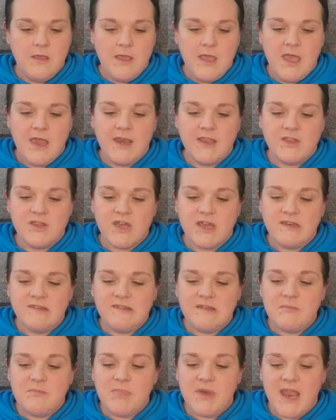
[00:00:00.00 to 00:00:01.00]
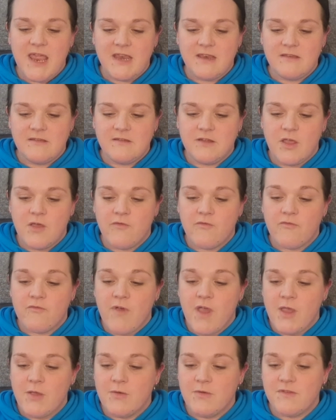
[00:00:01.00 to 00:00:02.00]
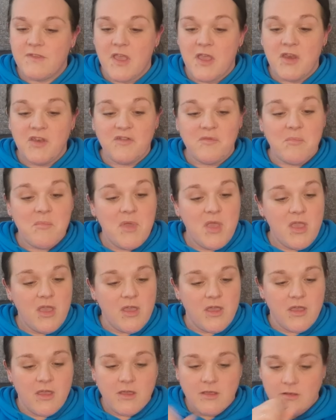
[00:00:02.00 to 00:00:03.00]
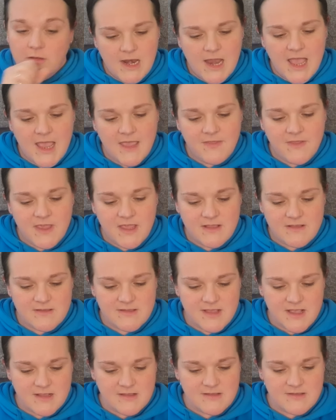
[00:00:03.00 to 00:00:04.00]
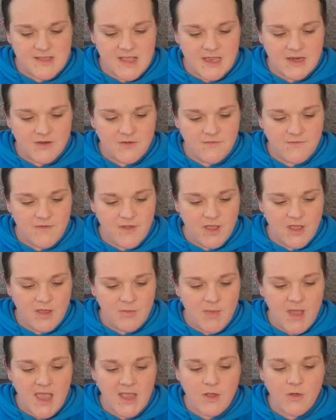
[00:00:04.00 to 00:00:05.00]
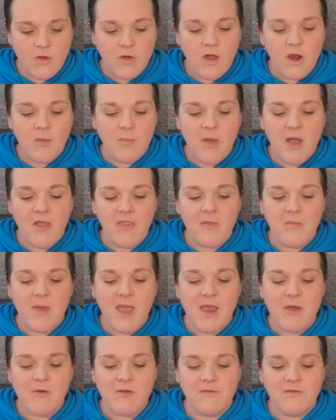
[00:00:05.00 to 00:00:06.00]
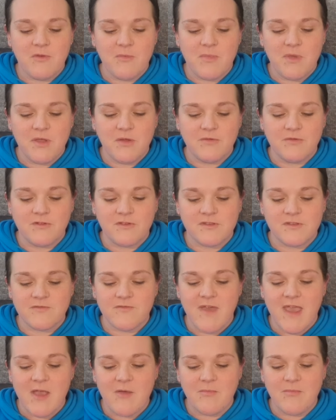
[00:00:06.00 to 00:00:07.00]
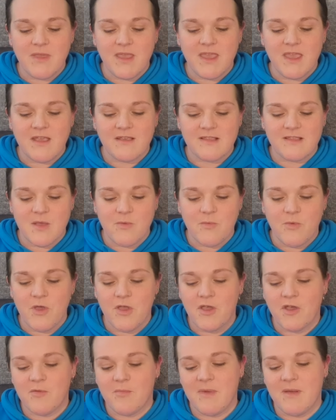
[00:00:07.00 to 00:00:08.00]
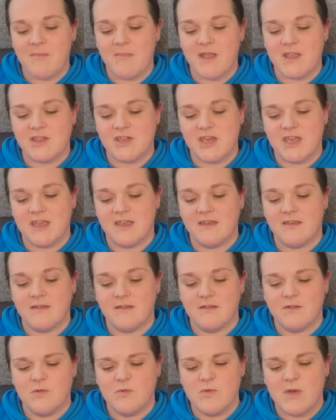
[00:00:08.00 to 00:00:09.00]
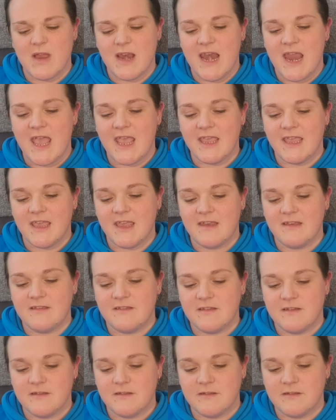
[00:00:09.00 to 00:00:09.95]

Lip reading: An enchanted blend of rose and myrrh. Light the incense and affirm. I call upon the power of the moon to surround me as I work my magic. Oh, I like it.